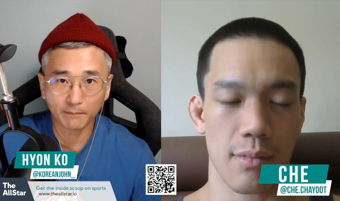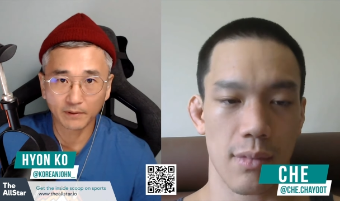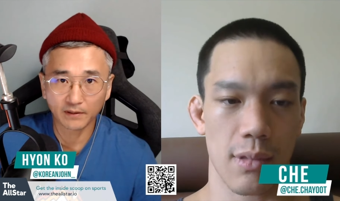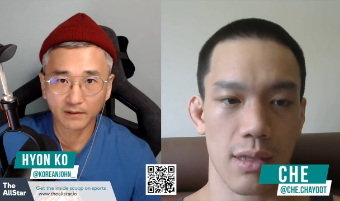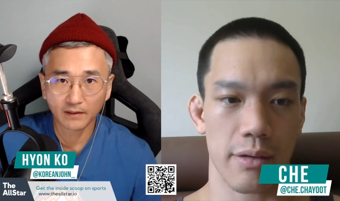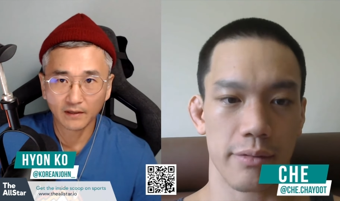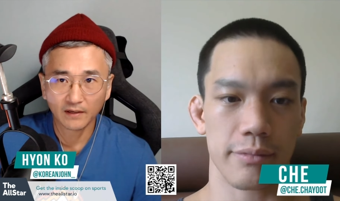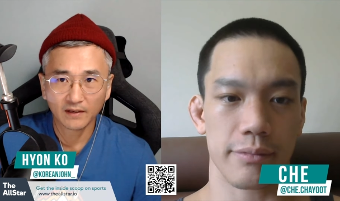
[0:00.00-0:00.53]
Speaker 1: but
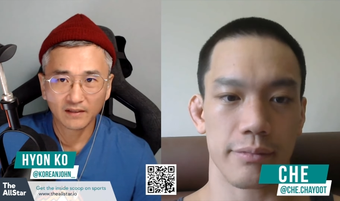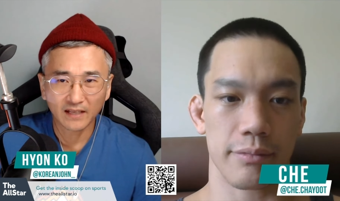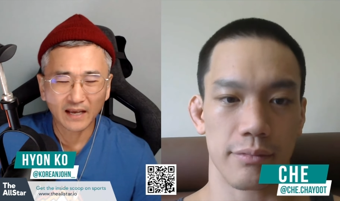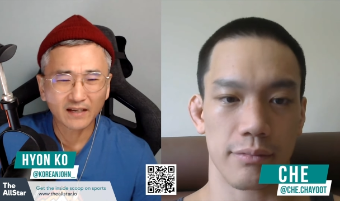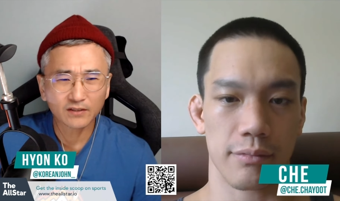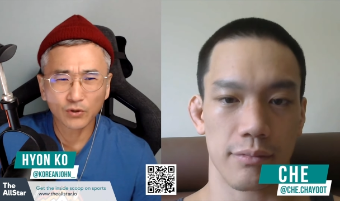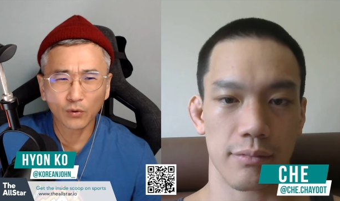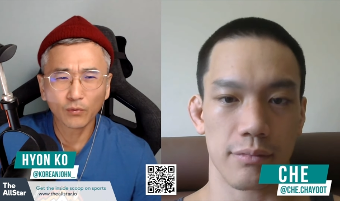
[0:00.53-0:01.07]
that
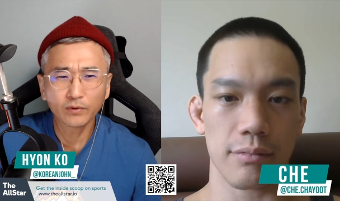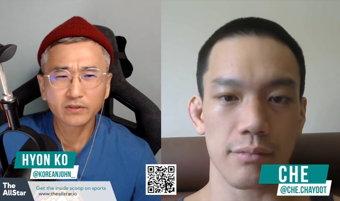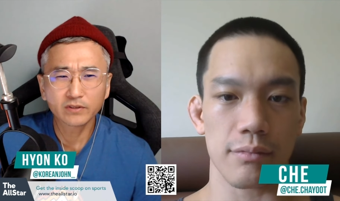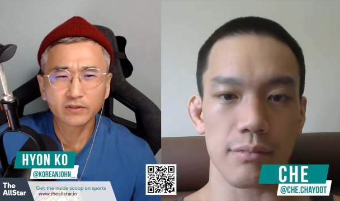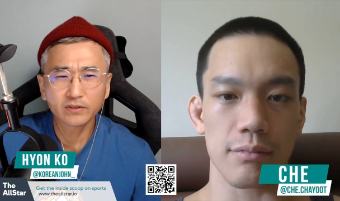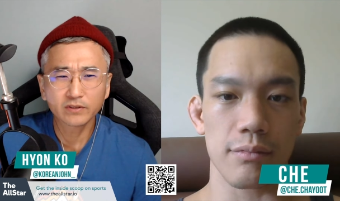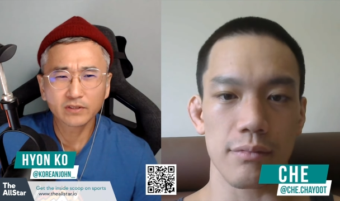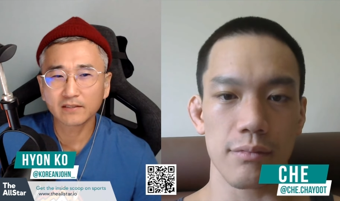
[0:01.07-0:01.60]
is always a
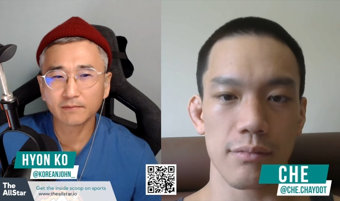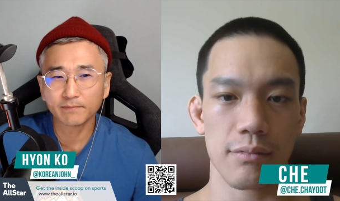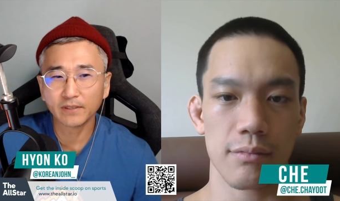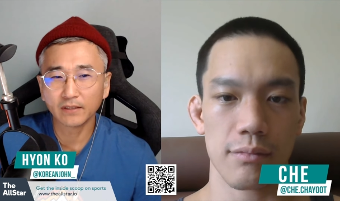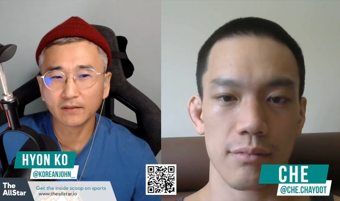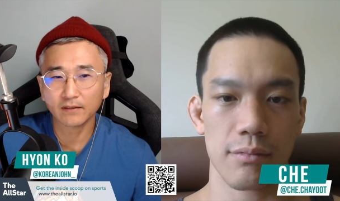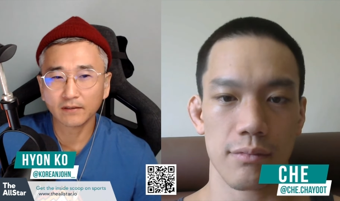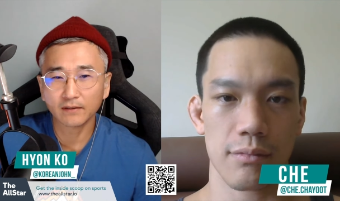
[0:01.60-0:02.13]

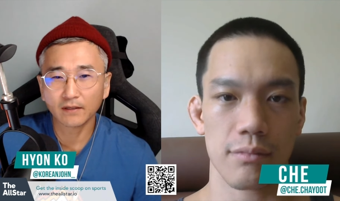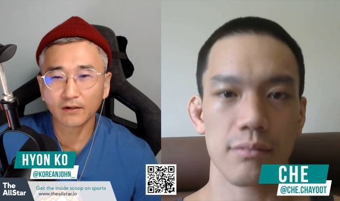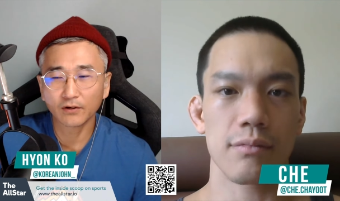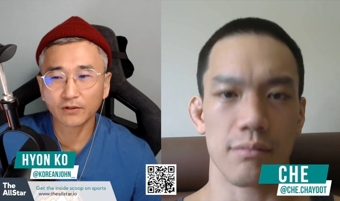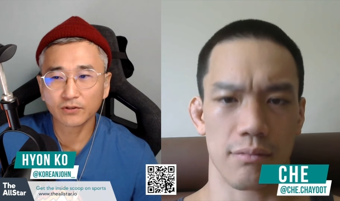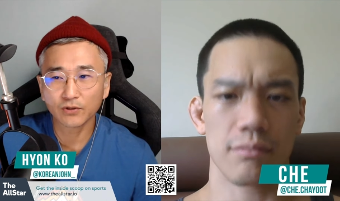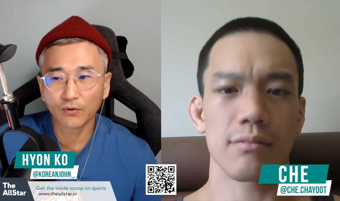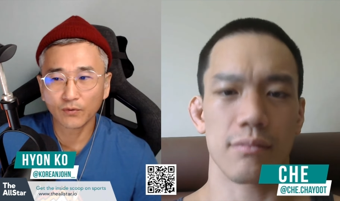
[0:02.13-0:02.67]
possibility. There is
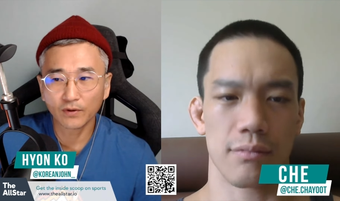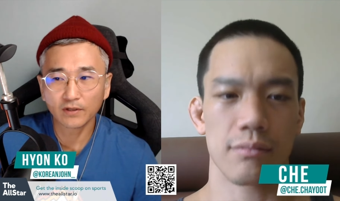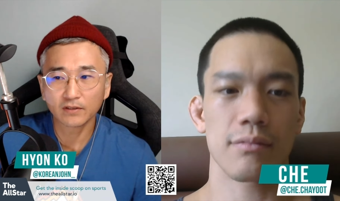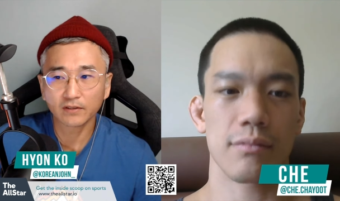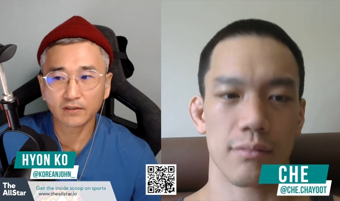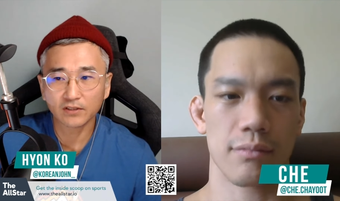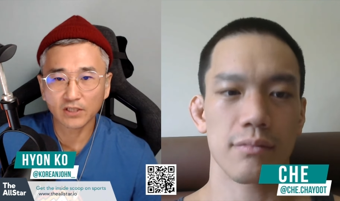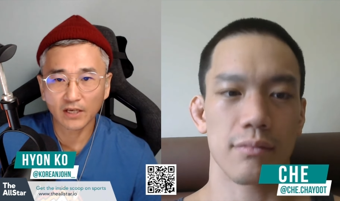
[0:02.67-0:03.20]
always a
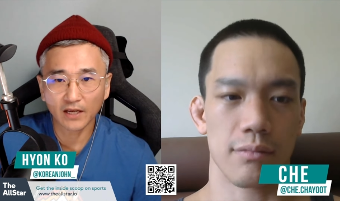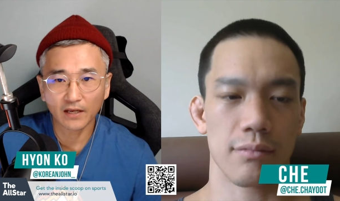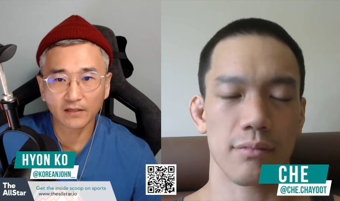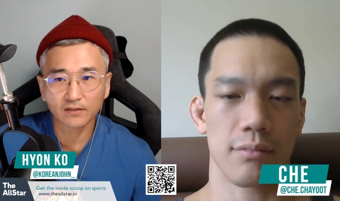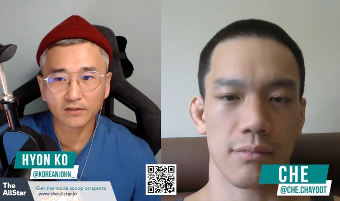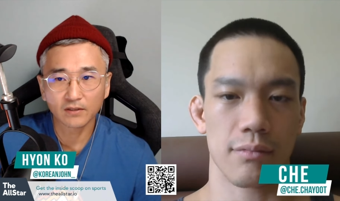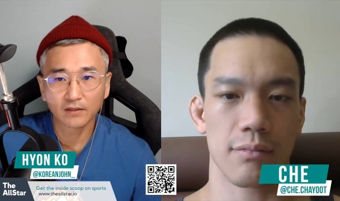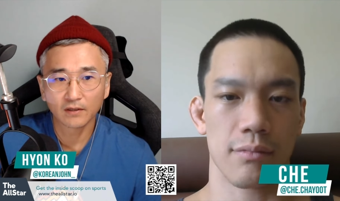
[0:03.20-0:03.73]
chance